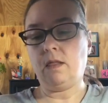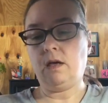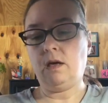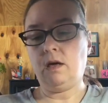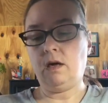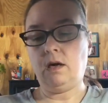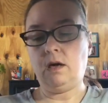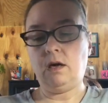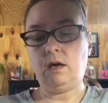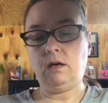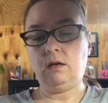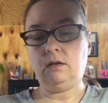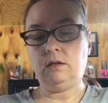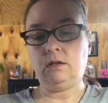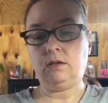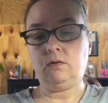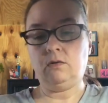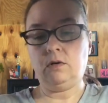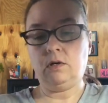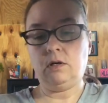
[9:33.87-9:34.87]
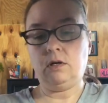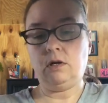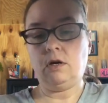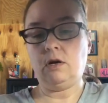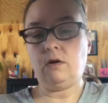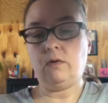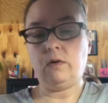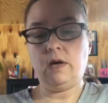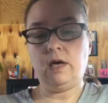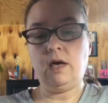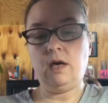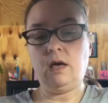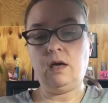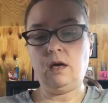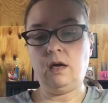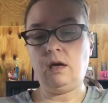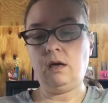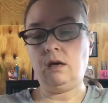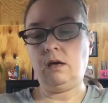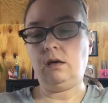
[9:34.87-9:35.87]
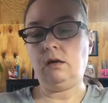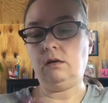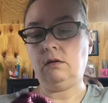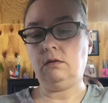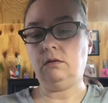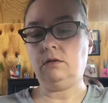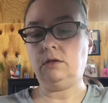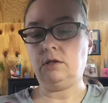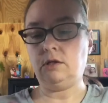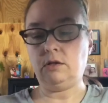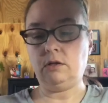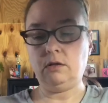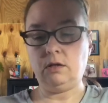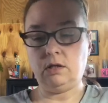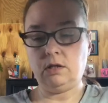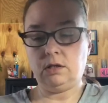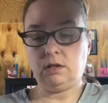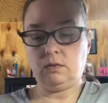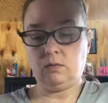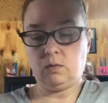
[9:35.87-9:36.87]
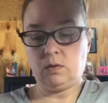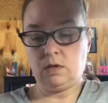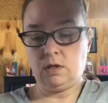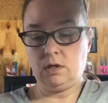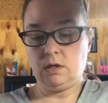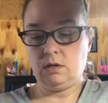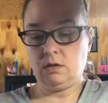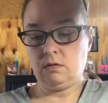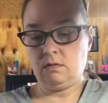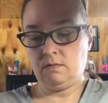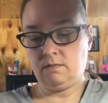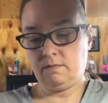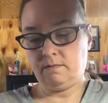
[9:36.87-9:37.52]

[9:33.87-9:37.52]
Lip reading: Okay, so we're going to go ahead and turn this one.